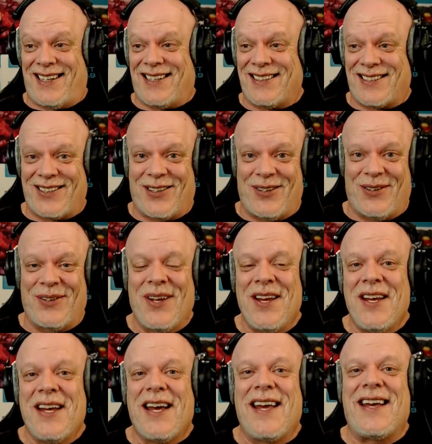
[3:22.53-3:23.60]
there so
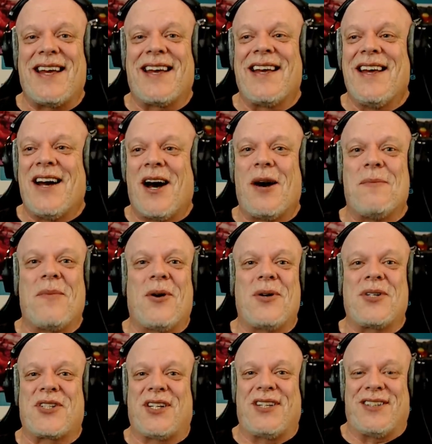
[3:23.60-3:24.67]

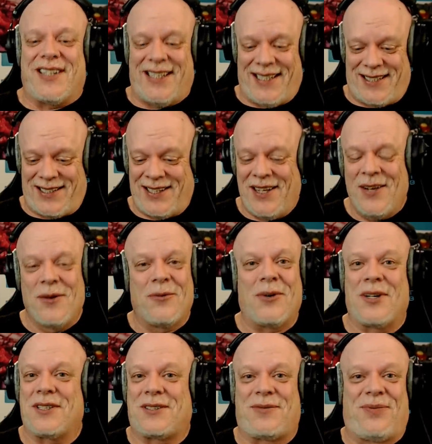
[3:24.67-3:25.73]
emotionless
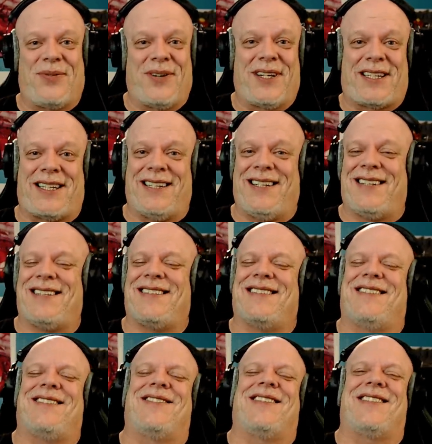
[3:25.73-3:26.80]
was freaking,
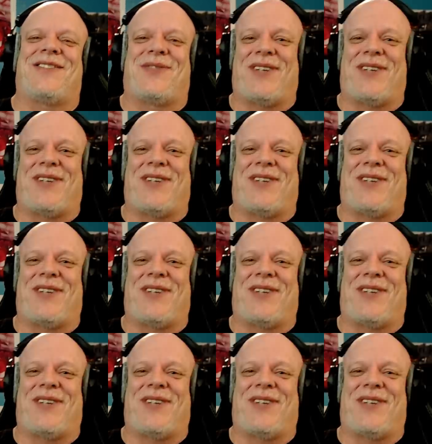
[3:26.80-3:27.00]
was